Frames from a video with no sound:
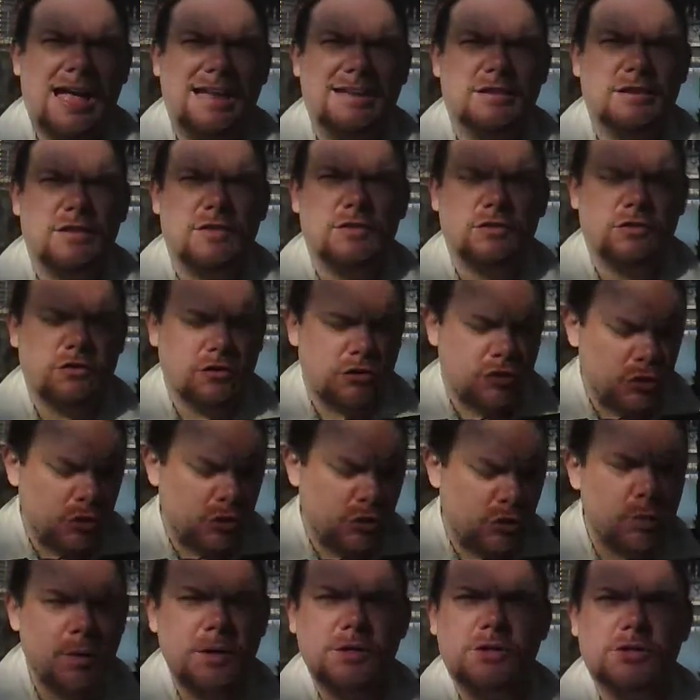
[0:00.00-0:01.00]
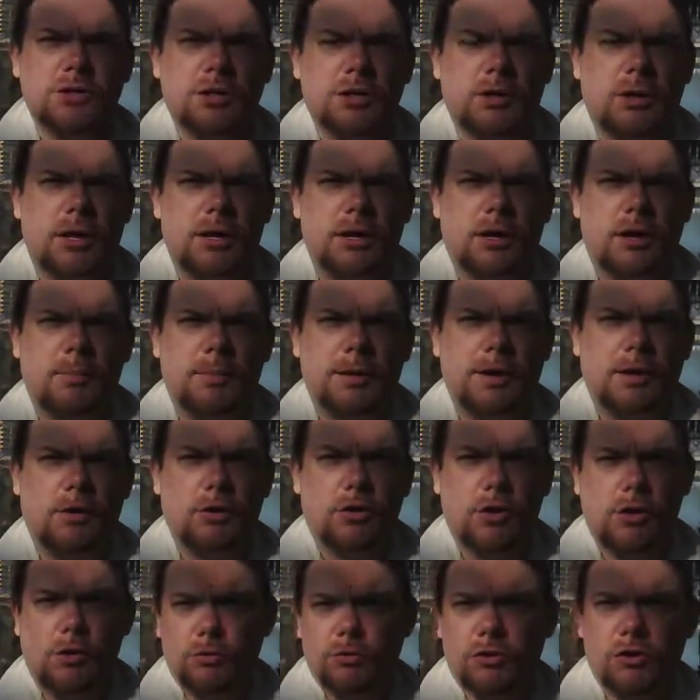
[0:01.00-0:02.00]
And there's a new Twitter client
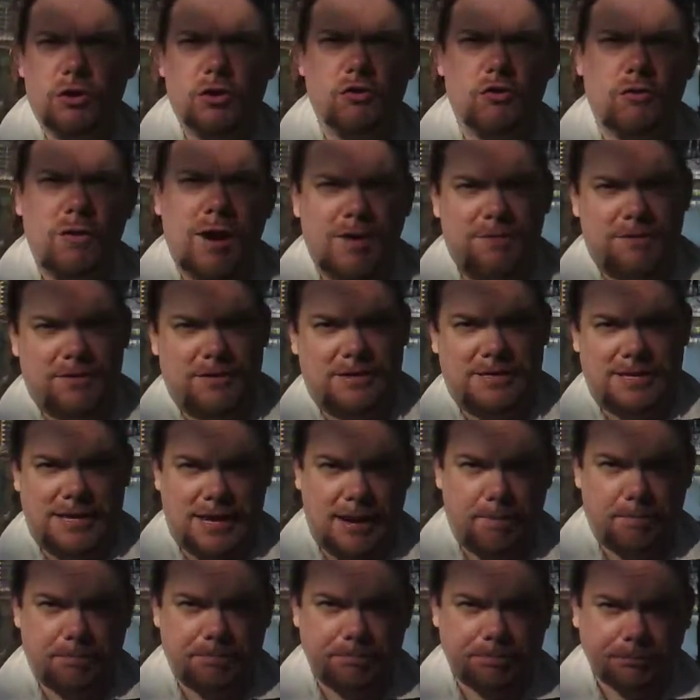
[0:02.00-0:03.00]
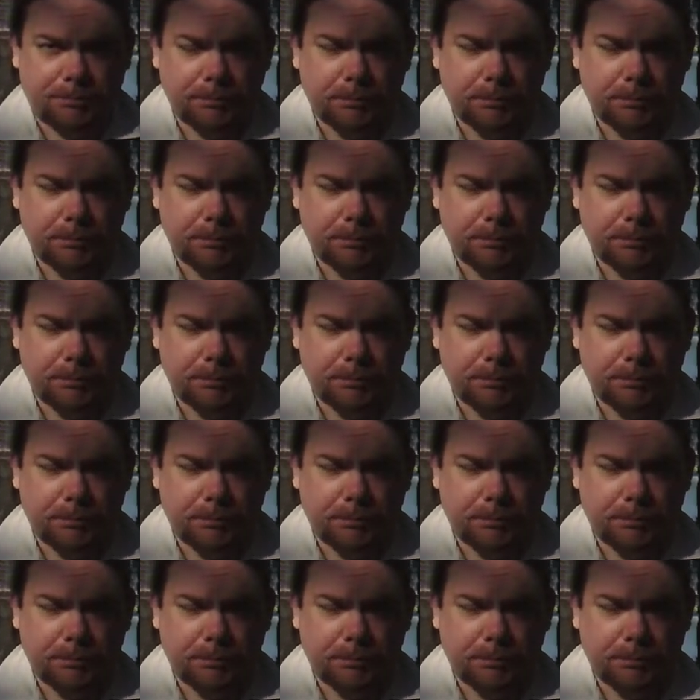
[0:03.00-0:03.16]
coming out called Gravity.